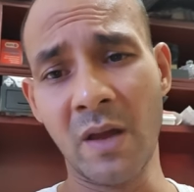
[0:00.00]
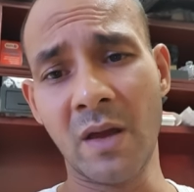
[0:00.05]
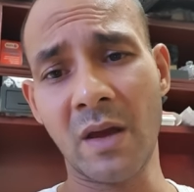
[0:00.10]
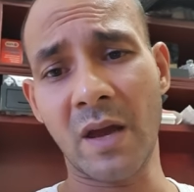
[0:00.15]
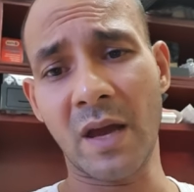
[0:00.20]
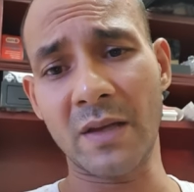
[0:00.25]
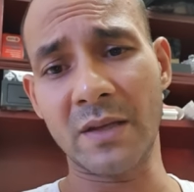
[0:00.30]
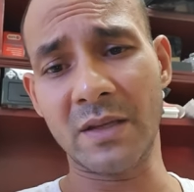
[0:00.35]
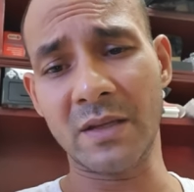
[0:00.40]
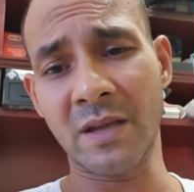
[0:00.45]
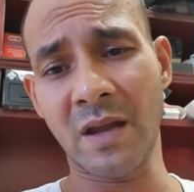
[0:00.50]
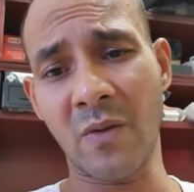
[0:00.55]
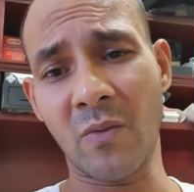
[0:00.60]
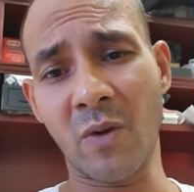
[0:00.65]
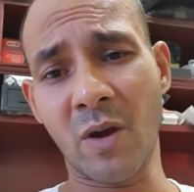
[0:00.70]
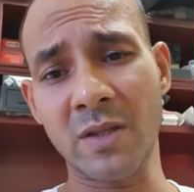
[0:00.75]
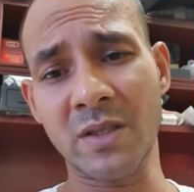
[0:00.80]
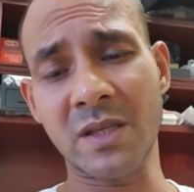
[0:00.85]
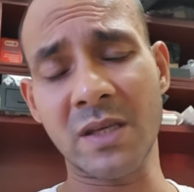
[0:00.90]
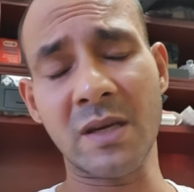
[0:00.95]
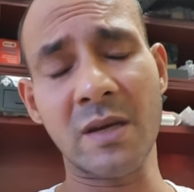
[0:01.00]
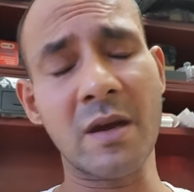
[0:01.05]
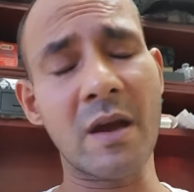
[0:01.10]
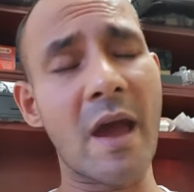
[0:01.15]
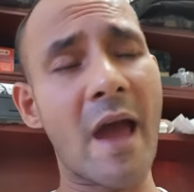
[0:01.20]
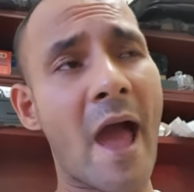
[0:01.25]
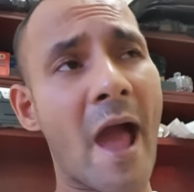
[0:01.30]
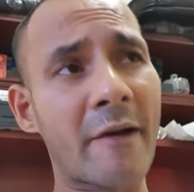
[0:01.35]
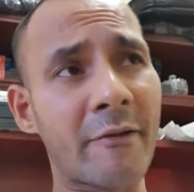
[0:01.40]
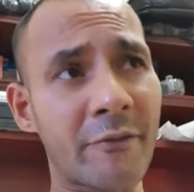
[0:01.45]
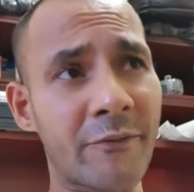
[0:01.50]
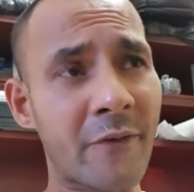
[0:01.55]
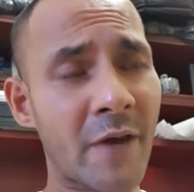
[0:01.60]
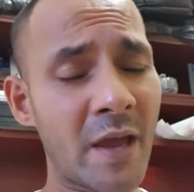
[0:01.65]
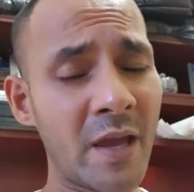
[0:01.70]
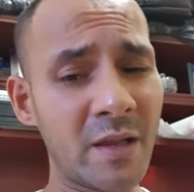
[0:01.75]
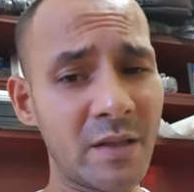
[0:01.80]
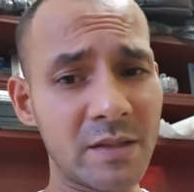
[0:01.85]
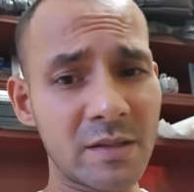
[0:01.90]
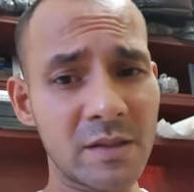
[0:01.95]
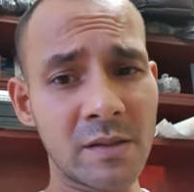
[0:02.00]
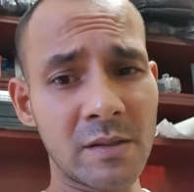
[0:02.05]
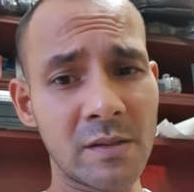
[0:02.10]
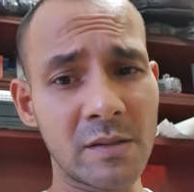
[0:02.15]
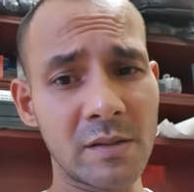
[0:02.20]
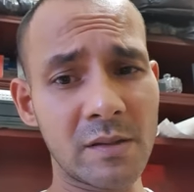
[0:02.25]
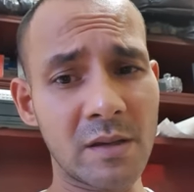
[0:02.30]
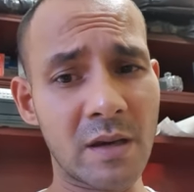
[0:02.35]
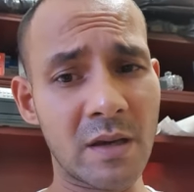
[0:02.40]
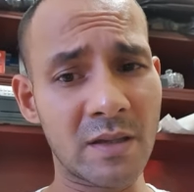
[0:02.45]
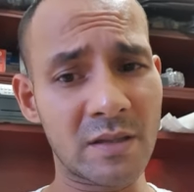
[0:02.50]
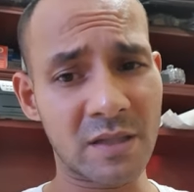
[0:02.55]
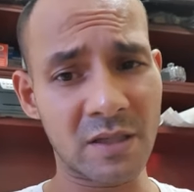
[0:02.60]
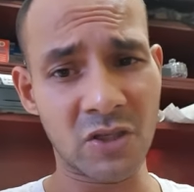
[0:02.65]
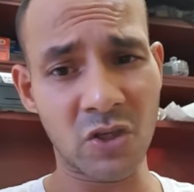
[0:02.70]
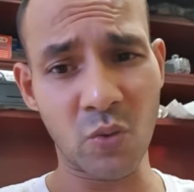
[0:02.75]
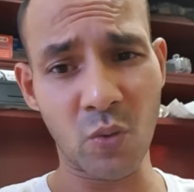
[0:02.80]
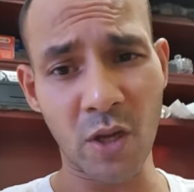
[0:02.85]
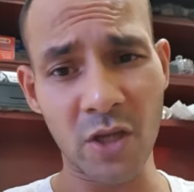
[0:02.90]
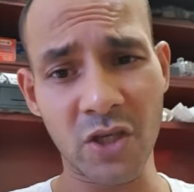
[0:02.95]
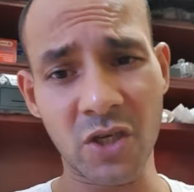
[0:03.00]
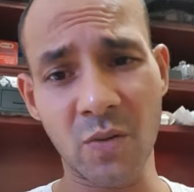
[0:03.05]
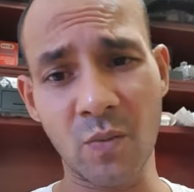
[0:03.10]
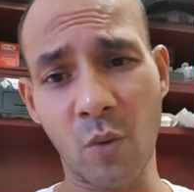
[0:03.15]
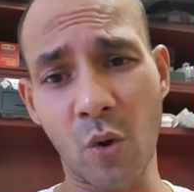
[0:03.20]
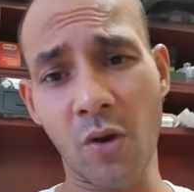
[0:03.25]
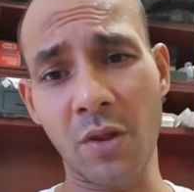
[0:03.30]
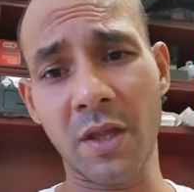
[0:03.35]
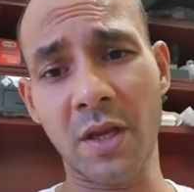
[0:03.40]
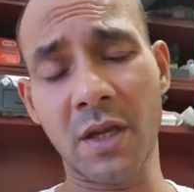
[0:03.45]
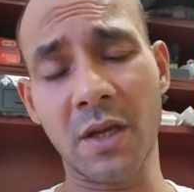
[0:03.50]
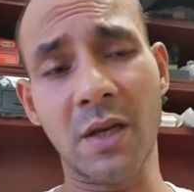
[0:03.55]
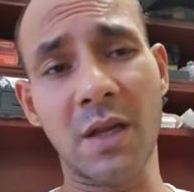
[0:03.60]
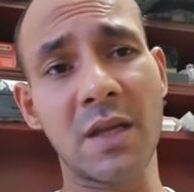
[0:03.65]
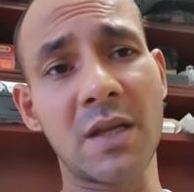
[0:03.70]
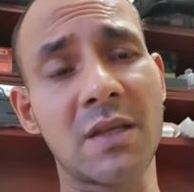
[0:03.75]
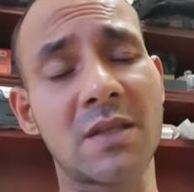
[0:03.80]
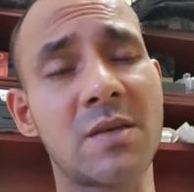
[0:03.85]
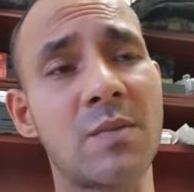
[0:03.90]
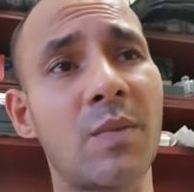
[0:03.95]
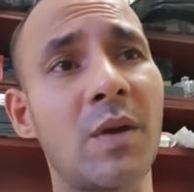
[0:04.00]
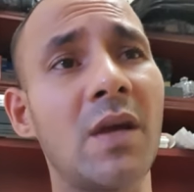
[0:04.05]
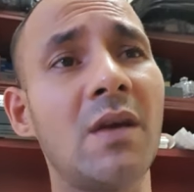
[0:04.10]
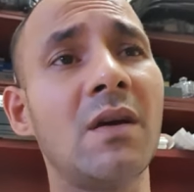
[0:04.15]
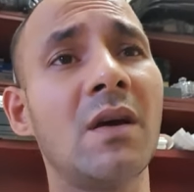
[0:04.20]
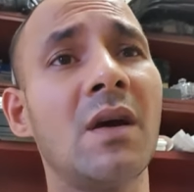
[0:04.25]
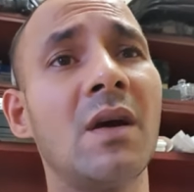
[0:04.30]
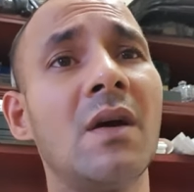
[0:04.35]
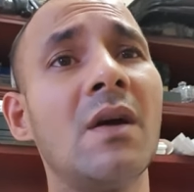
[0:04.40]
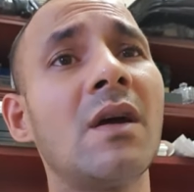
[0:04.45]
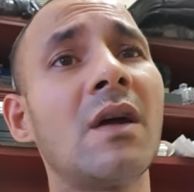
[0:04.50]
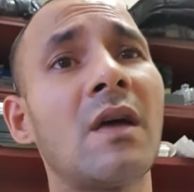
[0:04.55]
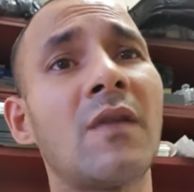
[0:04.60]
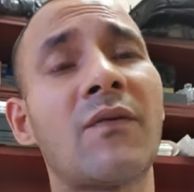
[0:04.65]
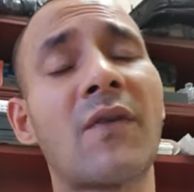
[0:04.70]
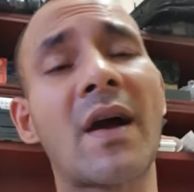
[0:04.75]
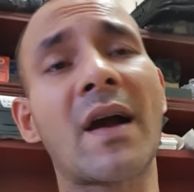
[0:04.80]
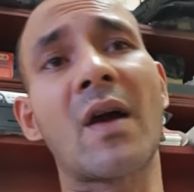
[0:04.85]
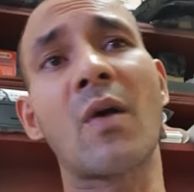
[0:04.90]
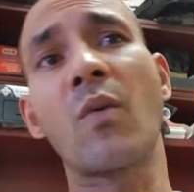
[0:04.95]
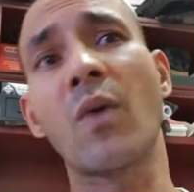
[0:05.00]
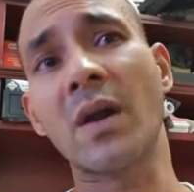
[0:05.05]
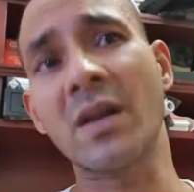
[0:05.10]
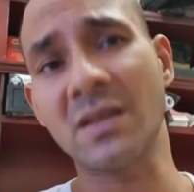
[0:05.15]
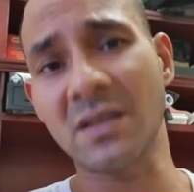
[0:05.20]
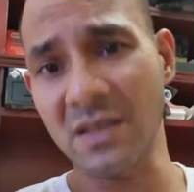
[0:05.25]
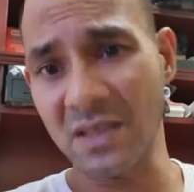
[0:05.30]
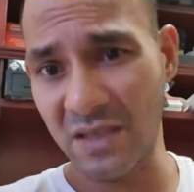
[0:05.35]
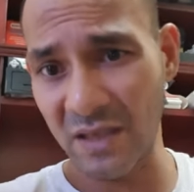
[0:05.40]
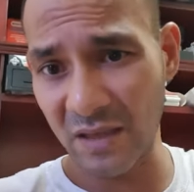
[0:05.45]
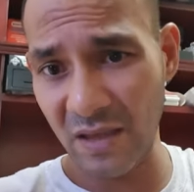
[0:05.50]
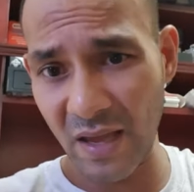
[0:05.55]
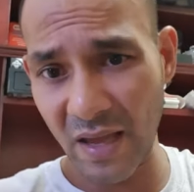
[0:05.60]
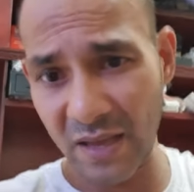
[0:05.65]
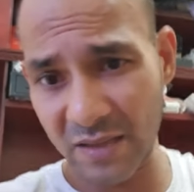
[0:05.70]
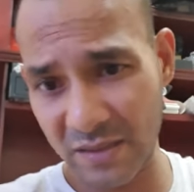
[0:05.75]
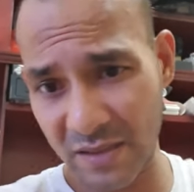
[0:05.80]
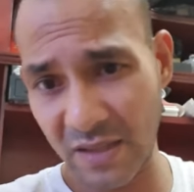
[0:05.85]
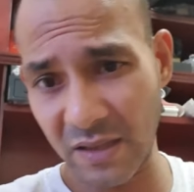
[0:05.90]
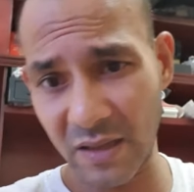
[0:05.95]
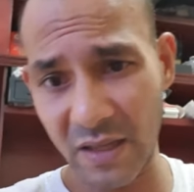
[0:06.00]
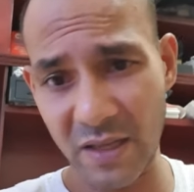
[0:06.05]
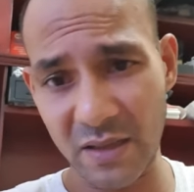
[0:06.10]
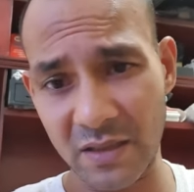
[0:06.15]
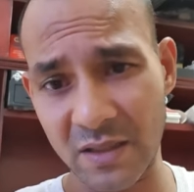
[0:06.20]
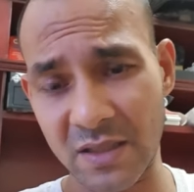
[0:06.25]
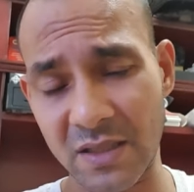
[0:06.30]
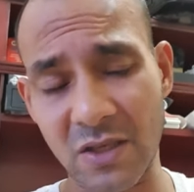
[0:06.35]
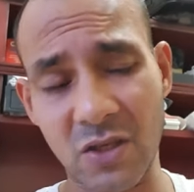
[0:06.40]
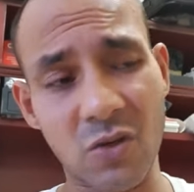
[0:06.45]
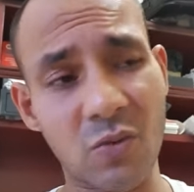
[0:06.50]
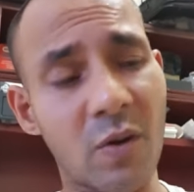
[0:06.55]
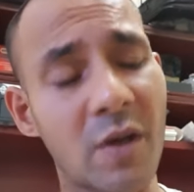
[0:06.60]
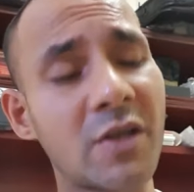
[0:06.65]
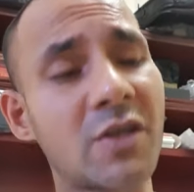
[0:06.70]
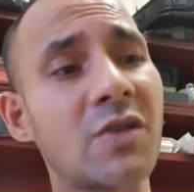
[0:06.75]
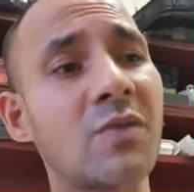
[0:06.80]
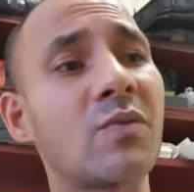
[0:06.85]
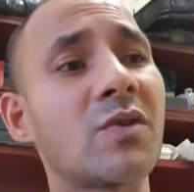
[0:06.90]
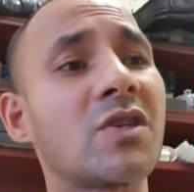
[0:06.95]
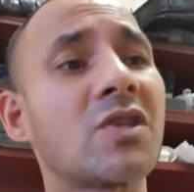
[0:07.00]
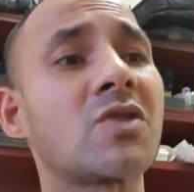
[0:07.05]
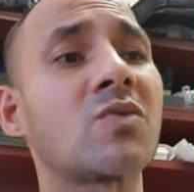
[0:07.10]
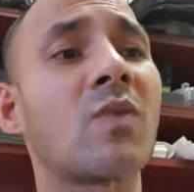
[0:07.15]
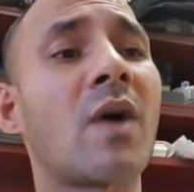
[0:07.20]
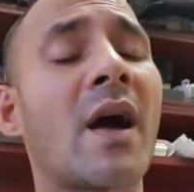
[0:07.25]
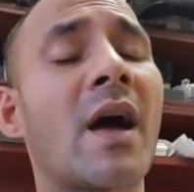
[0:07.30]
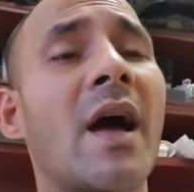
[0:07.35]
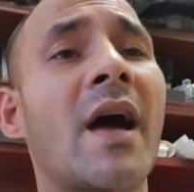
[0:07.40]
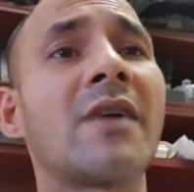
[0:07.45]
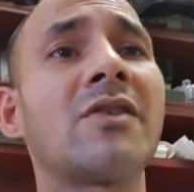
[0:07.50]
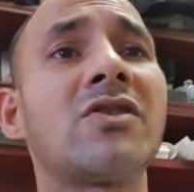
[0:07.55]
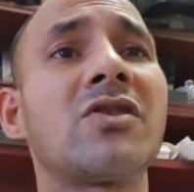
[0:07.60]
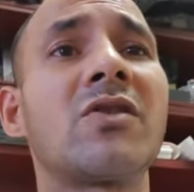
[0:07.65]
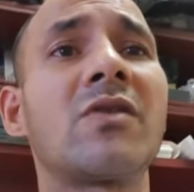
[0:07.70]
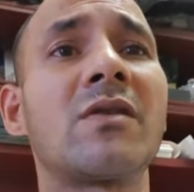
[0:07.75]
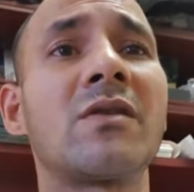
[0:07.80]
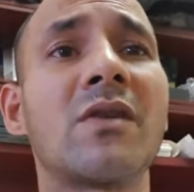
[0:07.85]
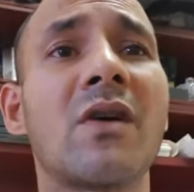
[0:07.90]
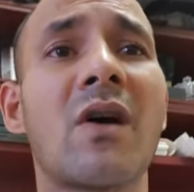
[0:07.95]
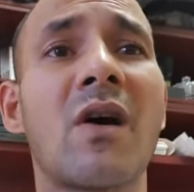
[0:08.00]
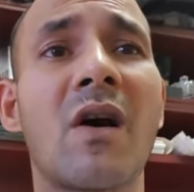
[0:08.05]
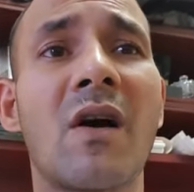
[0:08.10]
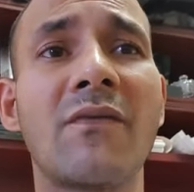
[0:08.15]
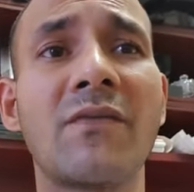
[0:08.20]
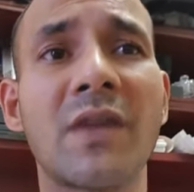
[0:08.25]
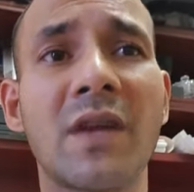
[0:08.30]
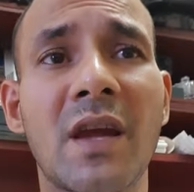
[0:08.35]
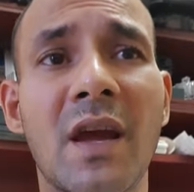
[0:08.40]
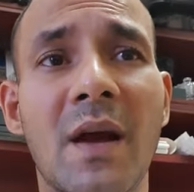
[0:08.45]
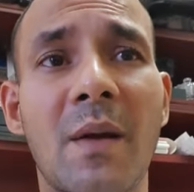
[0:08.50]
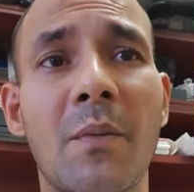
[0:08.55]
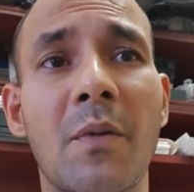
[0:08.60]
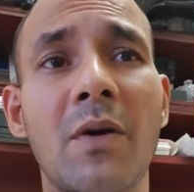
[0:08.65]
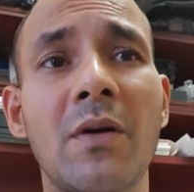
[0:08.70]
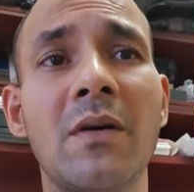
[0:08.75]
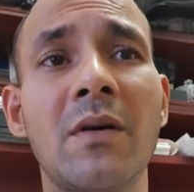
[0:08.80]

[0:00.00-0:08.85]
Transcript: I did not want to aggravate the situation more than it needed to be. In fact, I wanted to de-escalate the situation, which is why I turned off the camera.